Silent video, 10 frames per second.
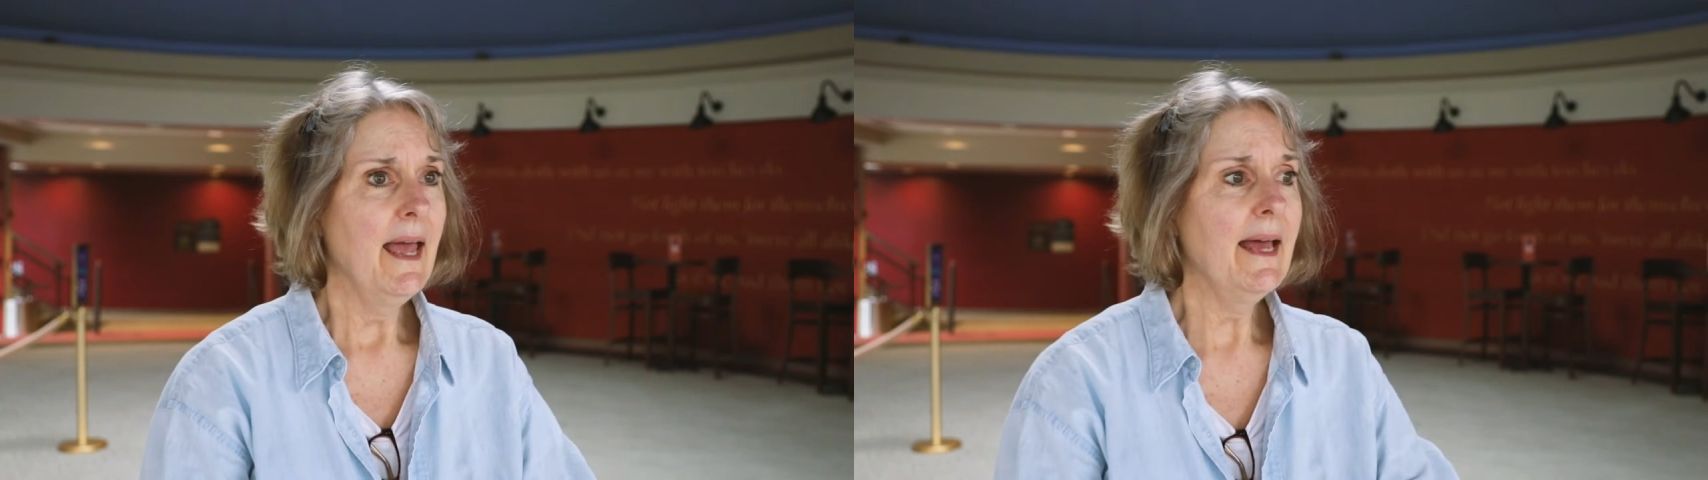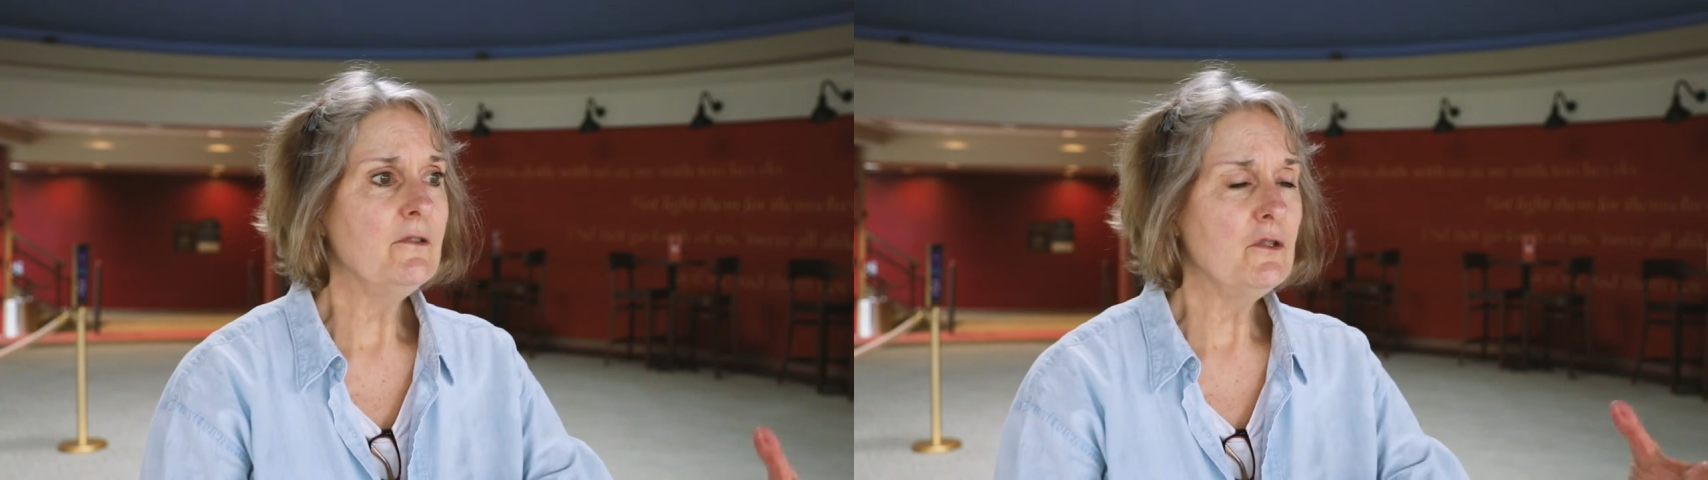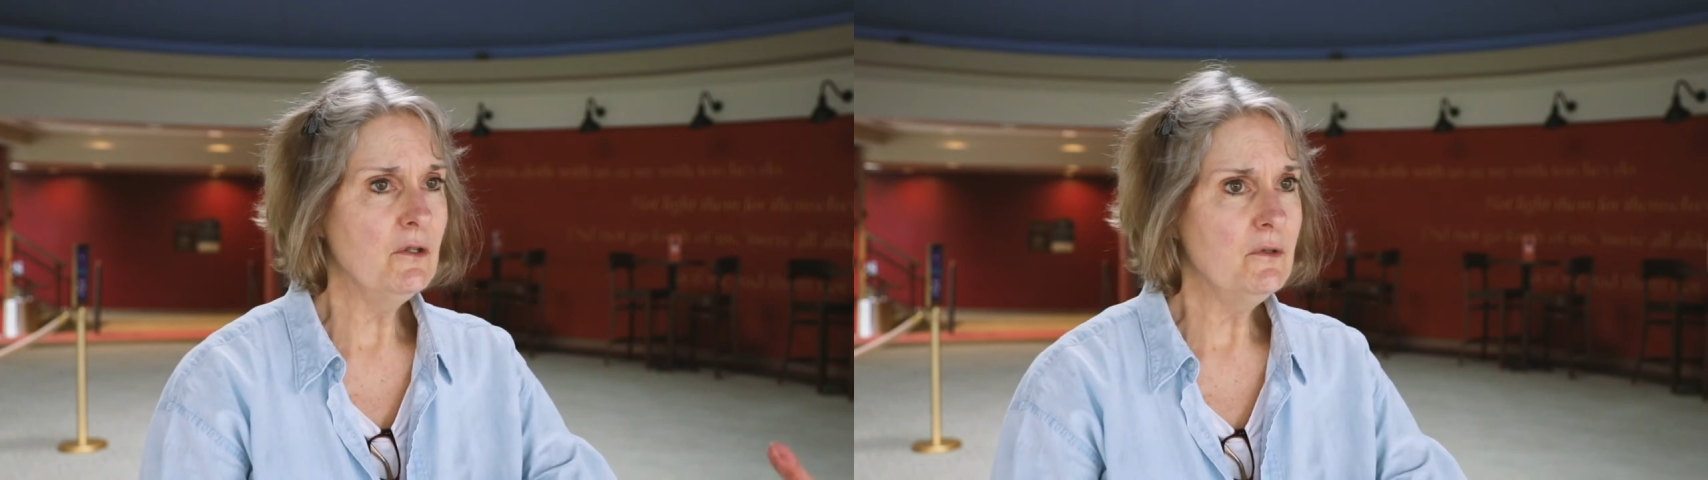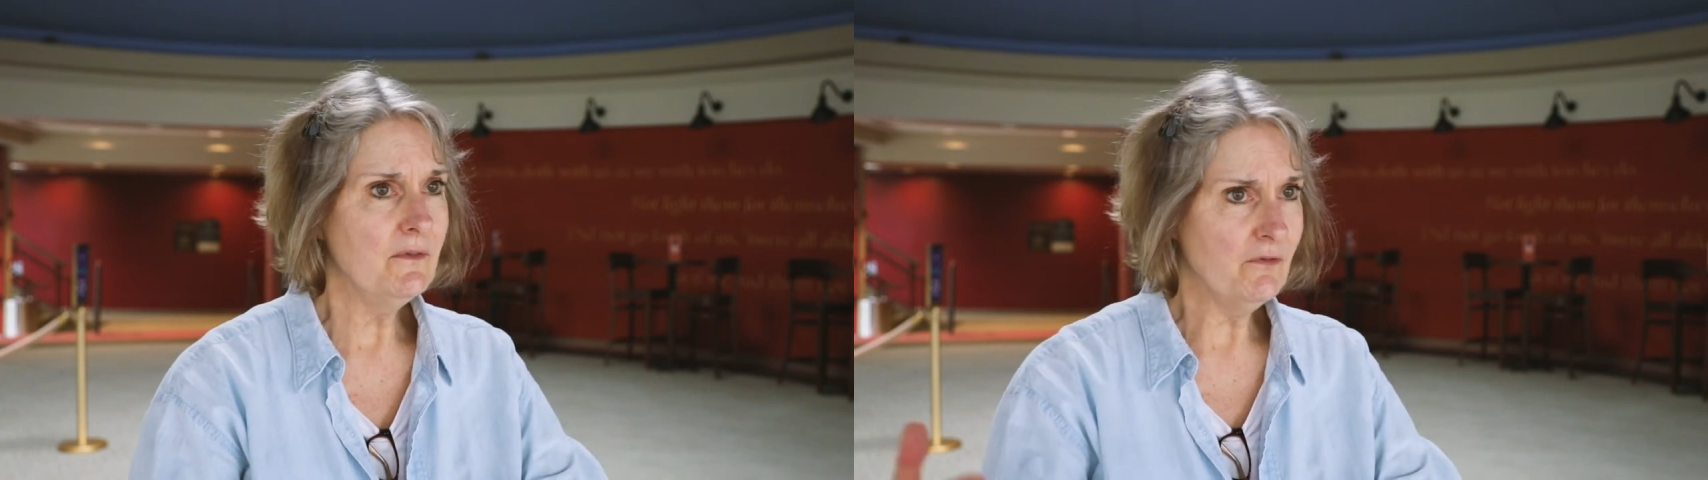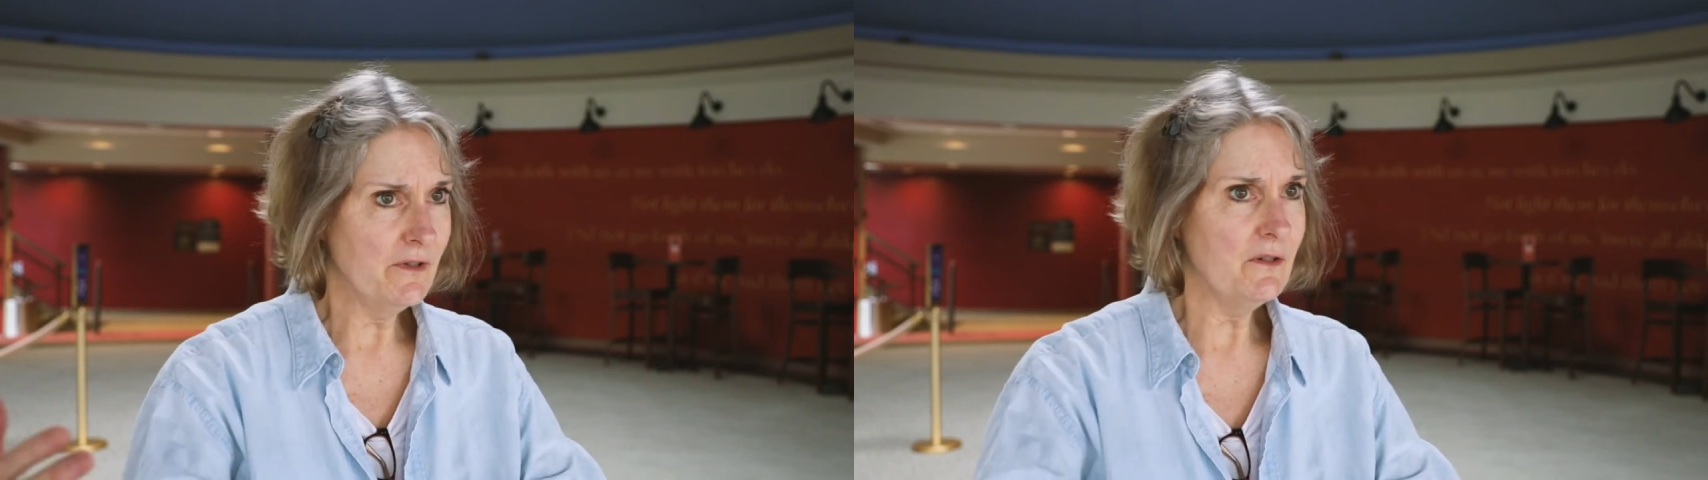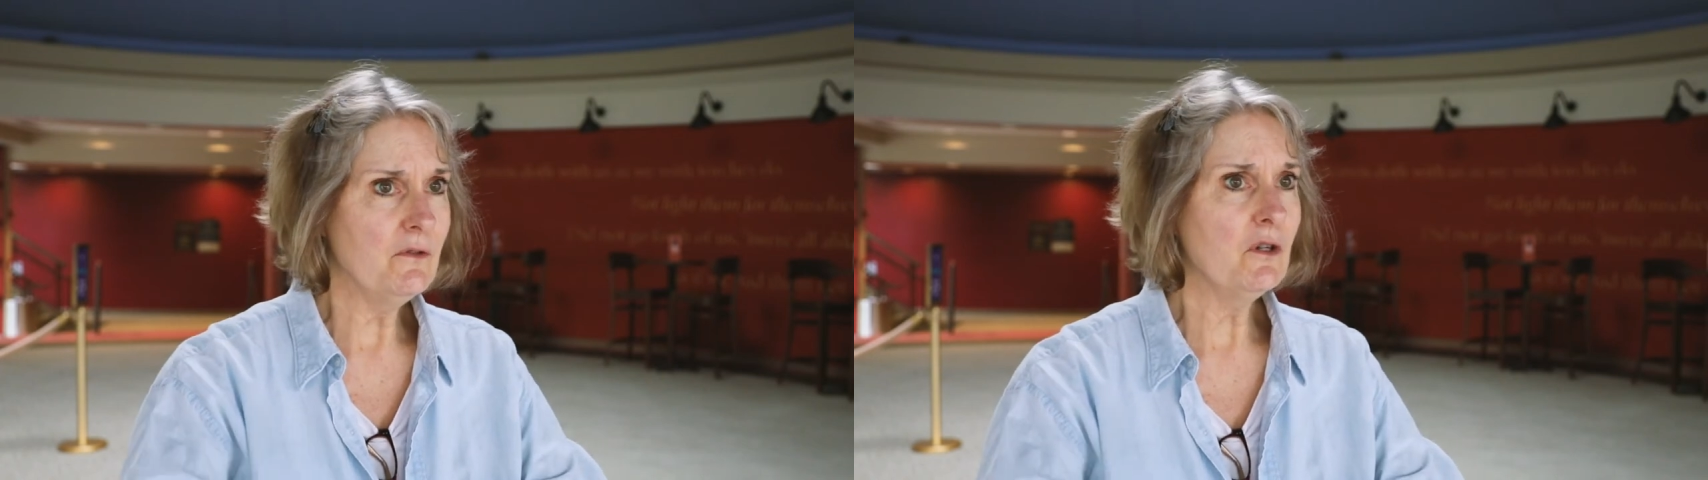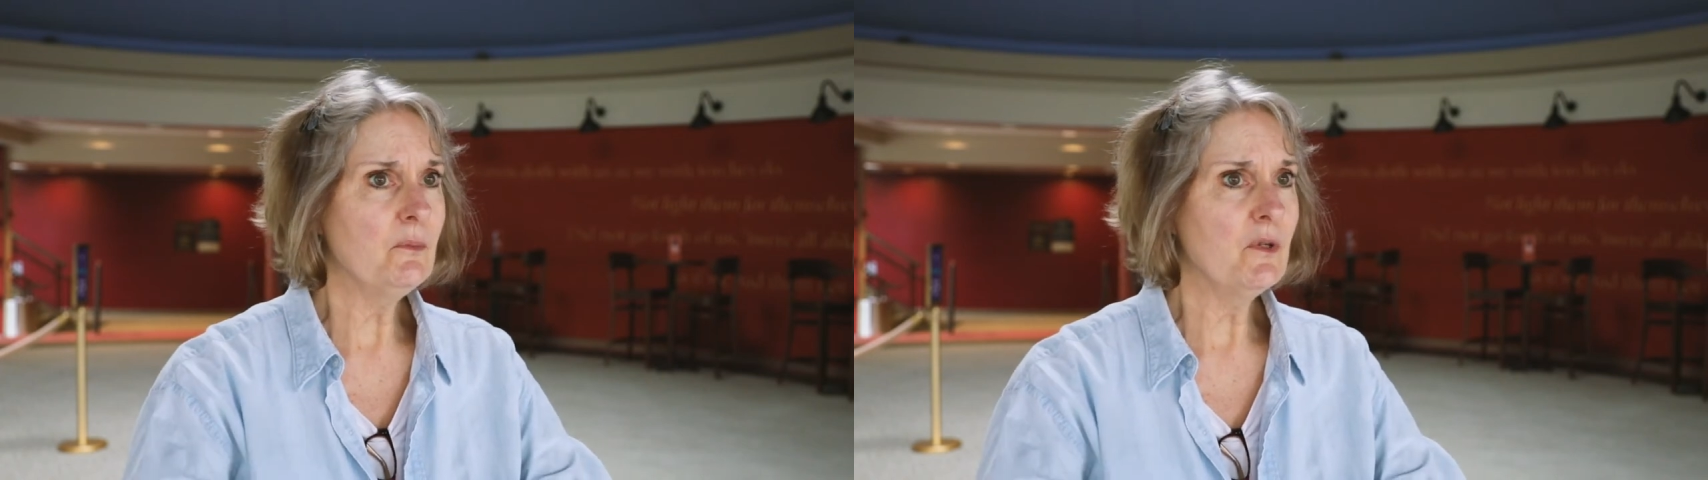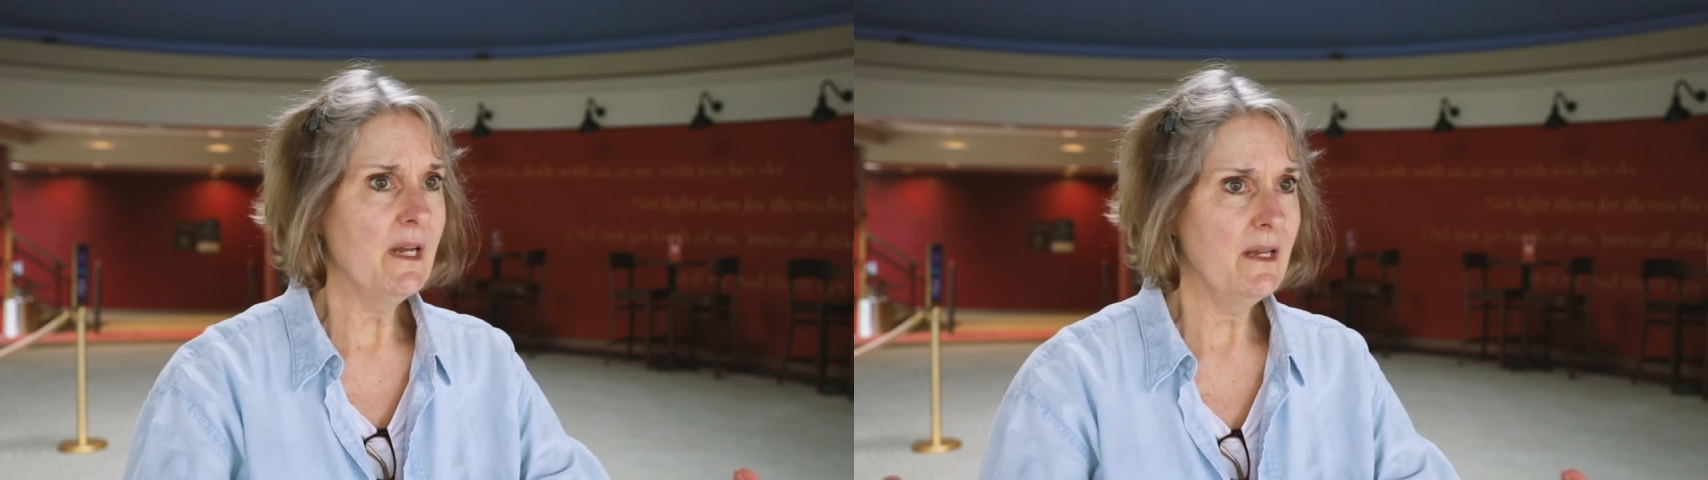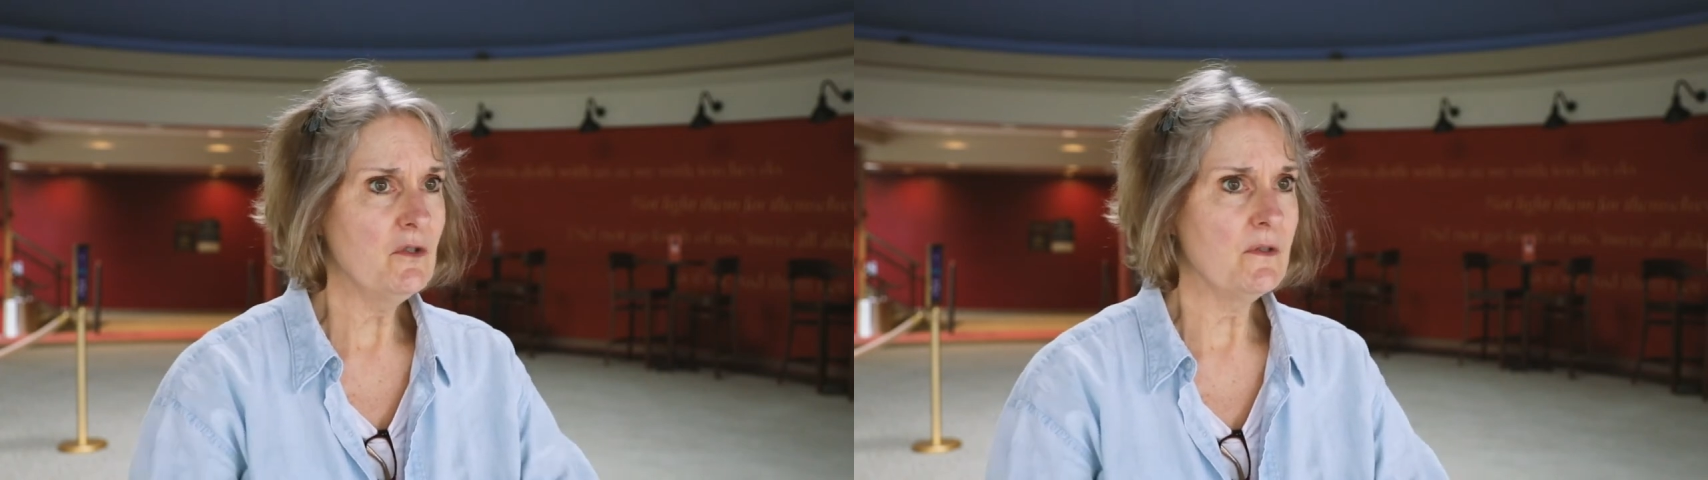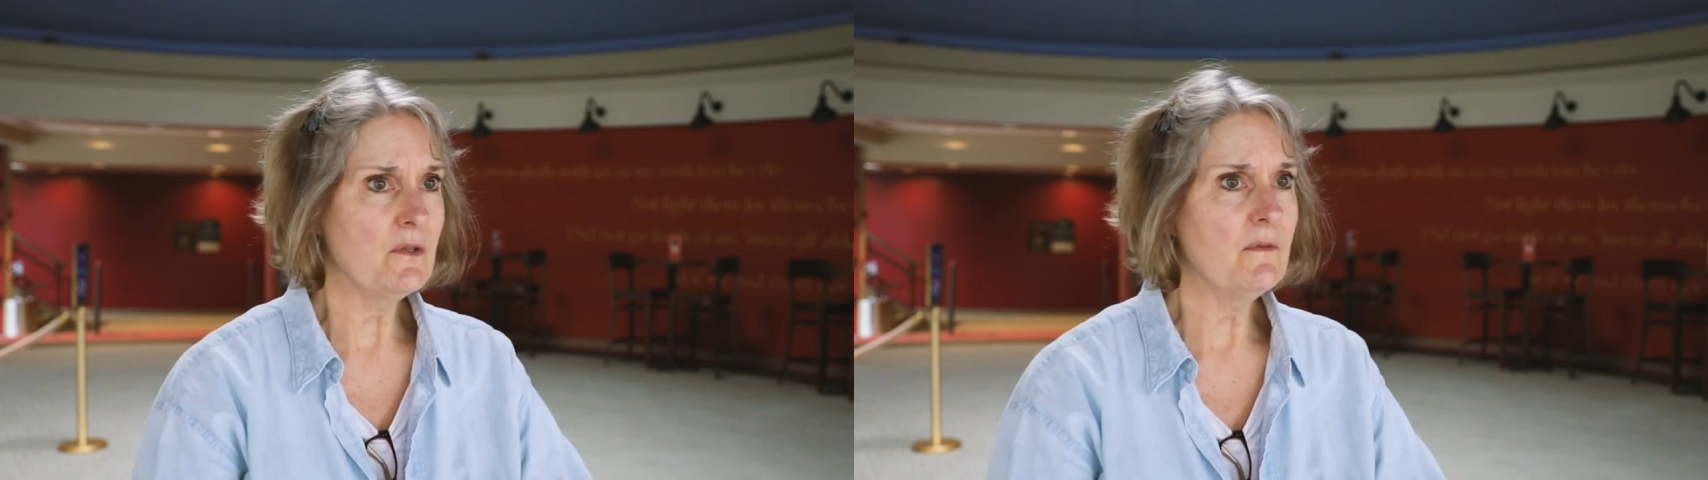and two different interpretations